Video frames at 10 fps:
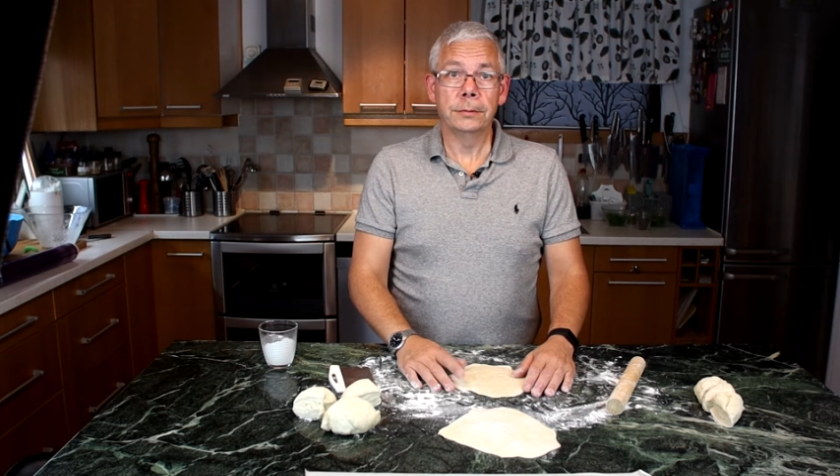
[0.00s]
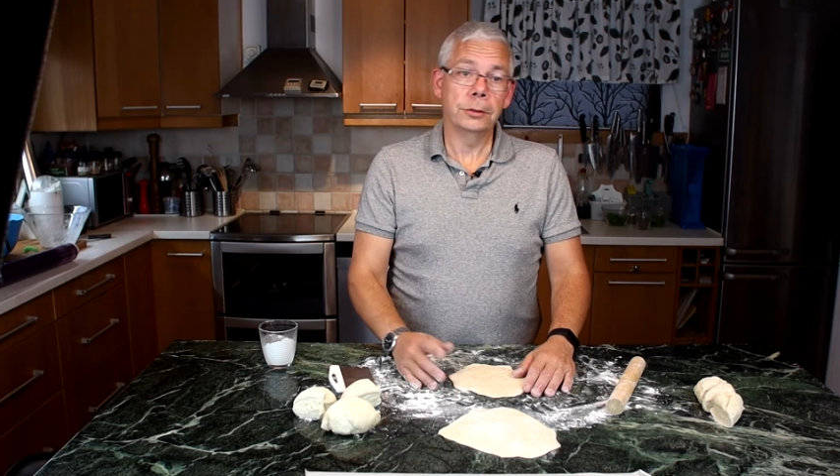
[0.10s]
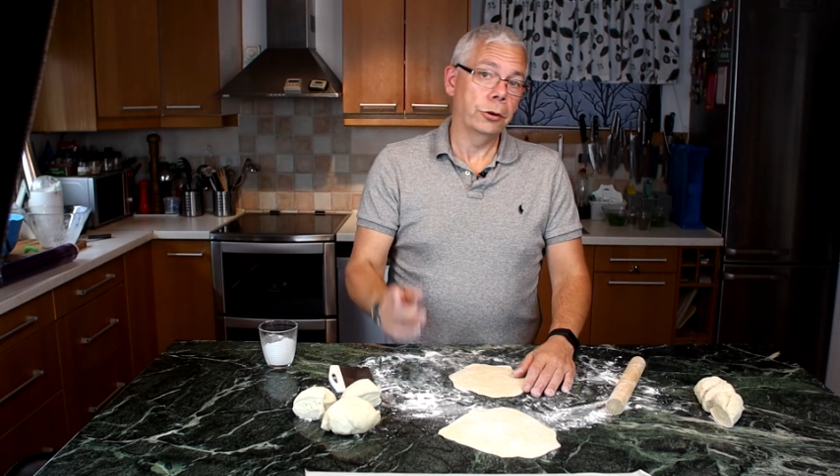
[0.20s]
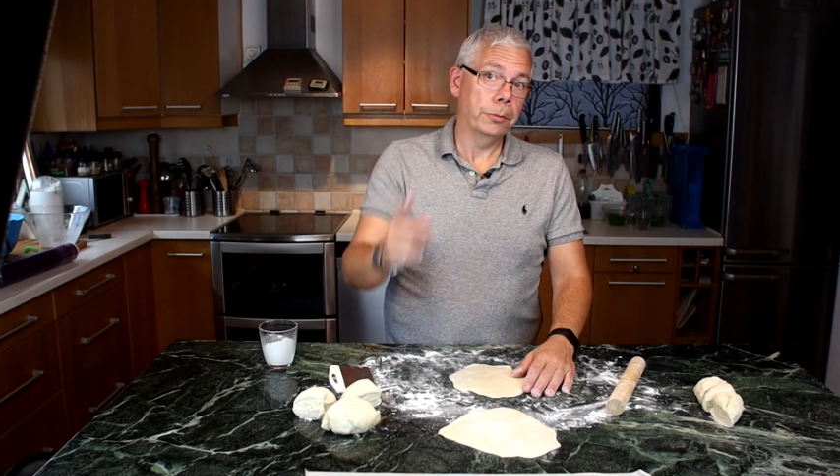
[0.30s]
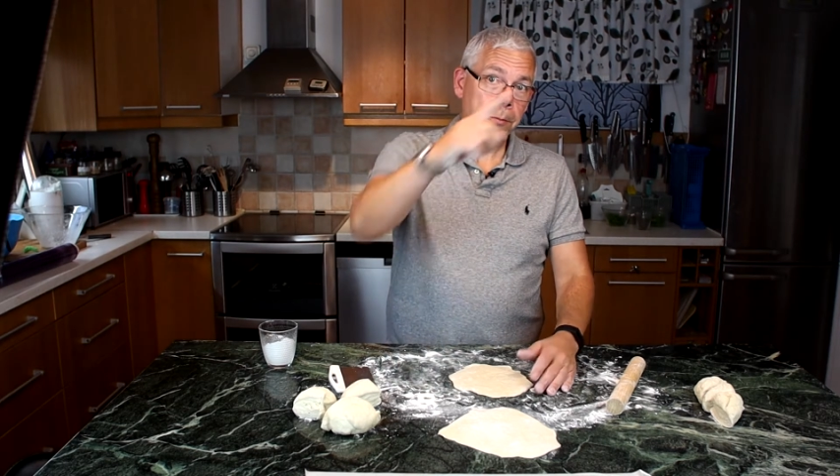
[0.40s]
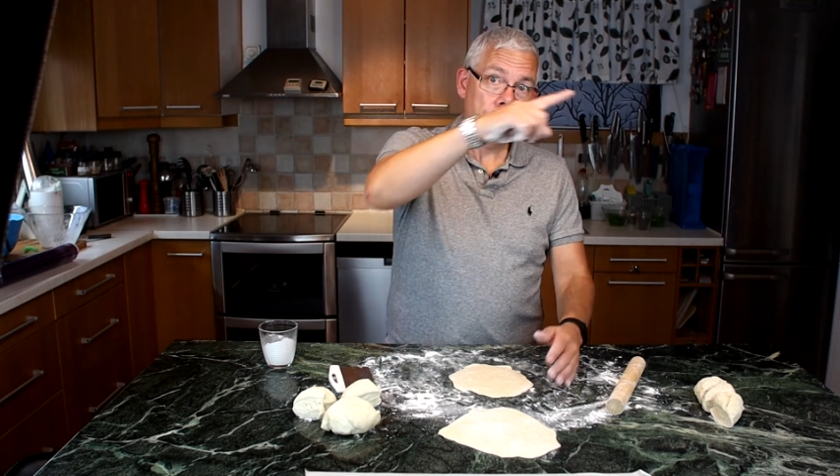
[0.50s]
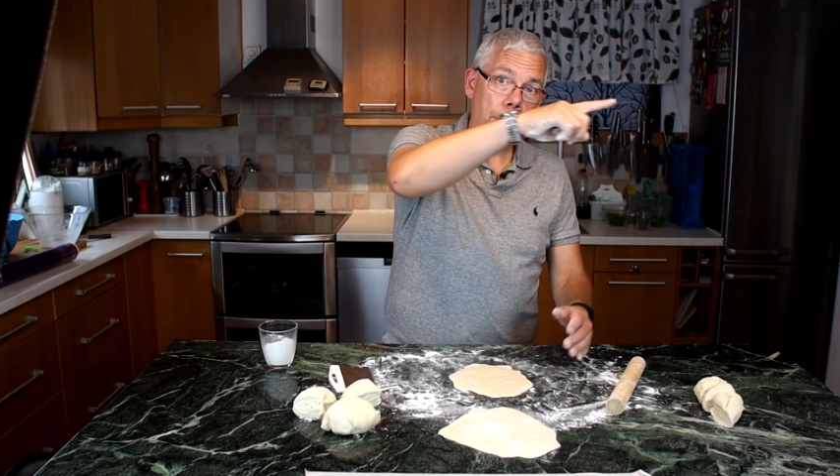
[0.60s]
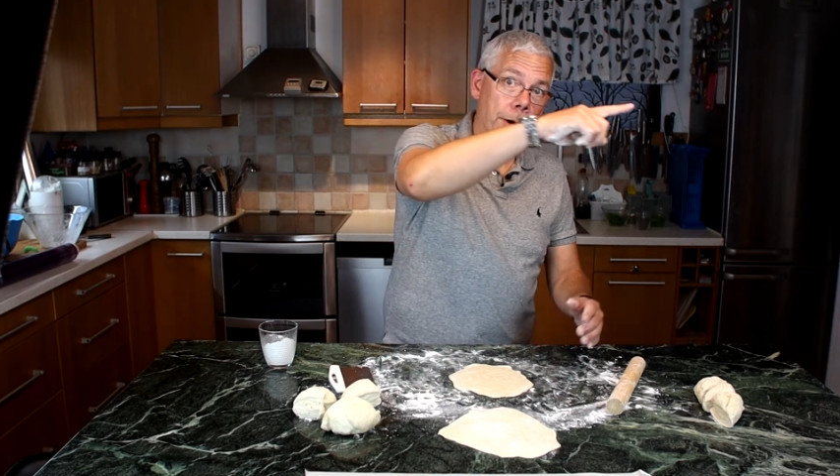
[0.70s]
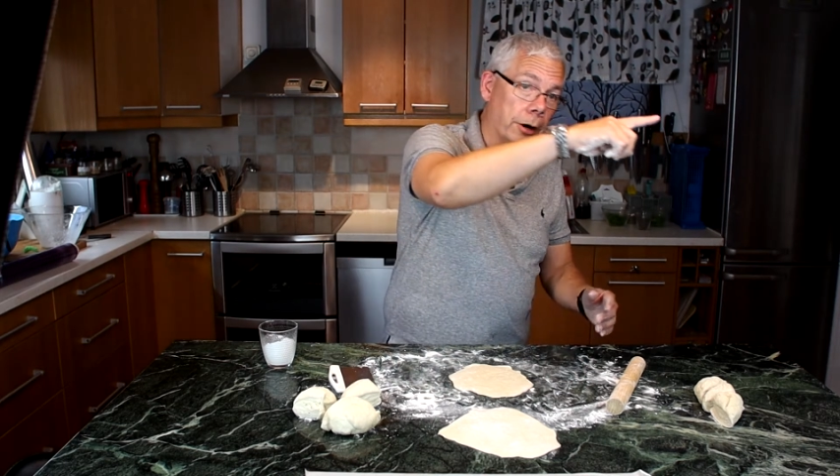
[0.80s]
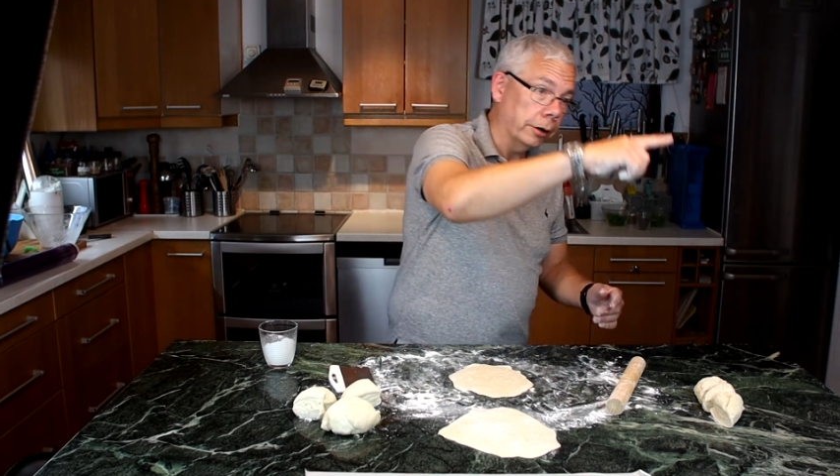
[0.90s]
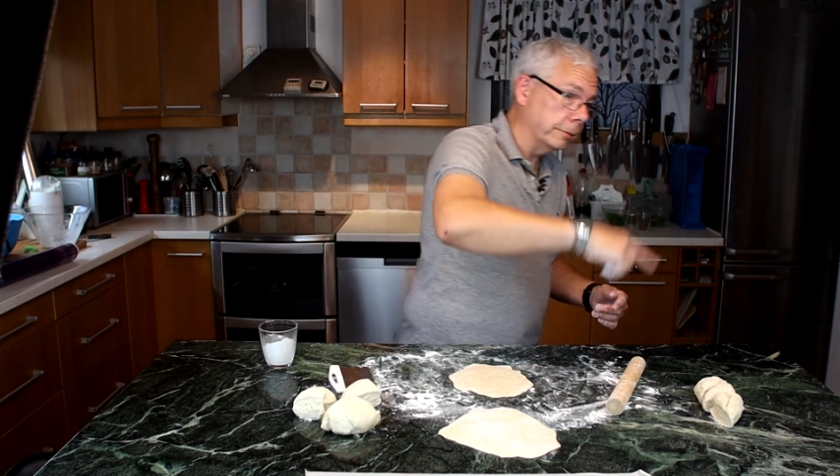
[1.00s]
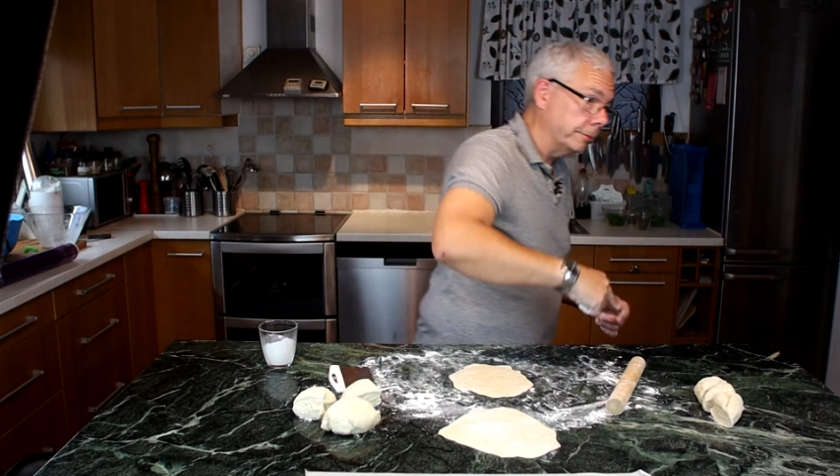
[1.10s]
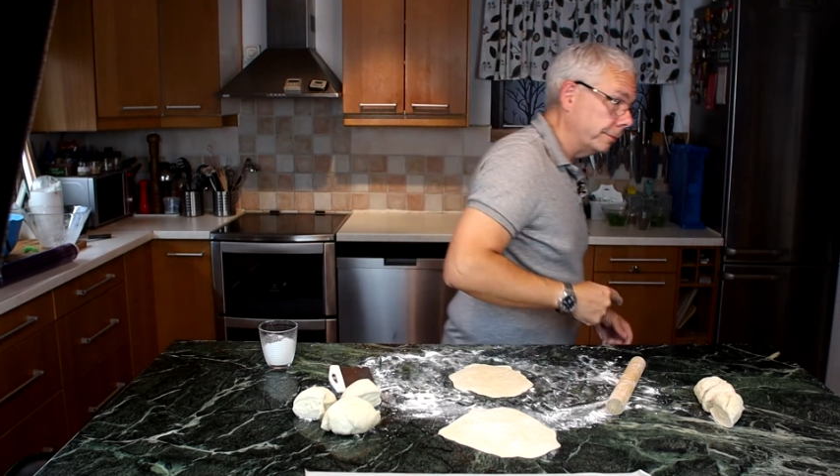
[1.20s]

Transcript: So come along.